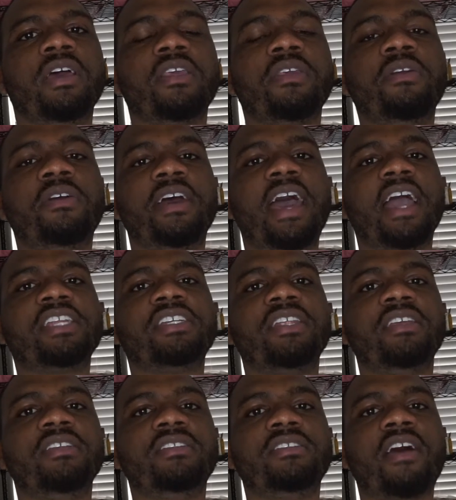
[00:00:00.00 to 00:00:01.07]
You could
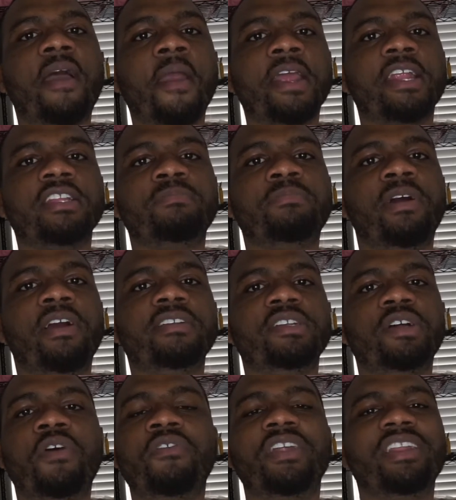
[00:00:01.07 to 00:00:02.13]
actually target this person
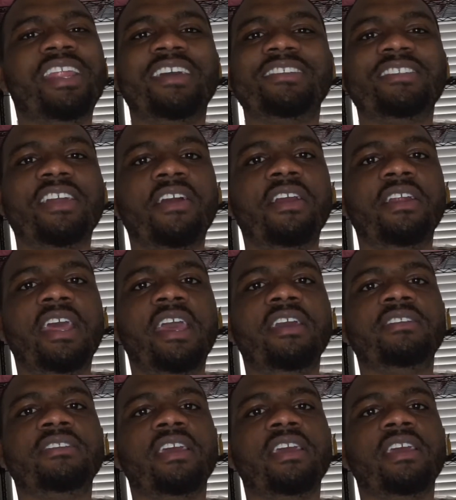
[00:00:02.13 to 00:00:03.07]
over the next 30 days,